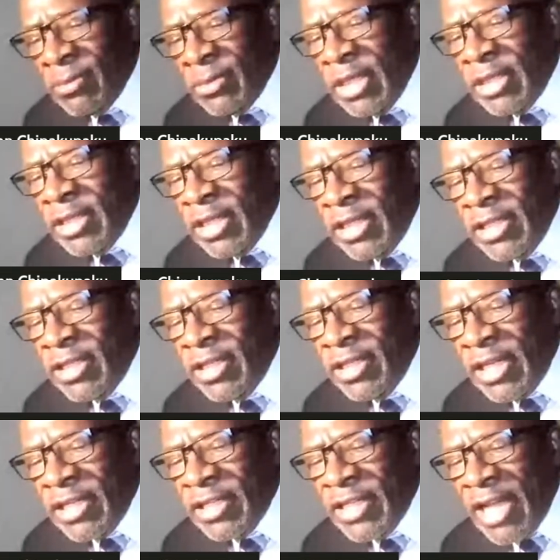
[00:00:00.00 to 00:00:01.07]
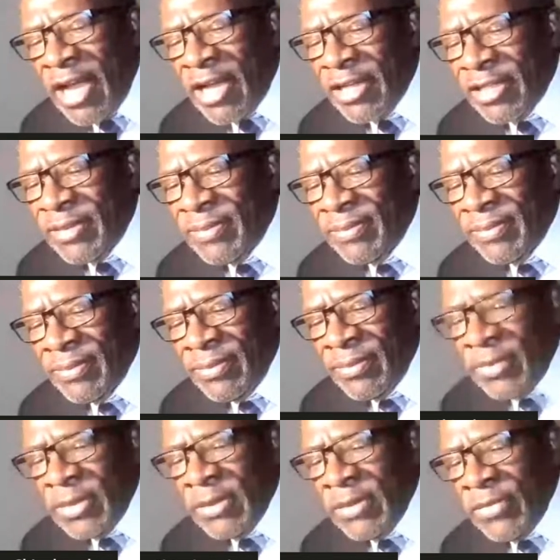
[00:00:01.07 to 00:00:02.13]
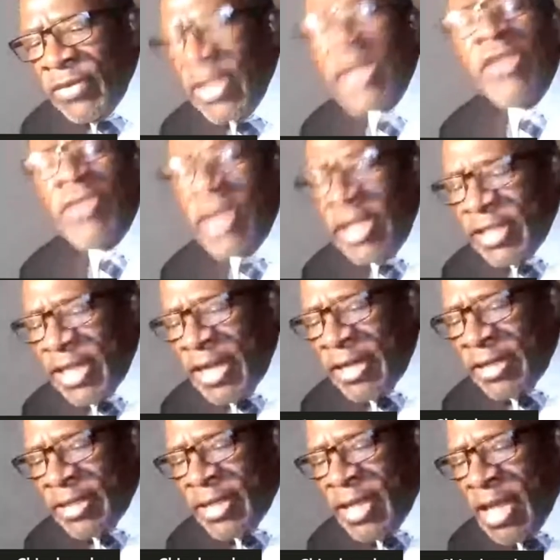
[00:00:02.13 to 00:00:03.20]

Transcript: It's just sad. Really, really sad.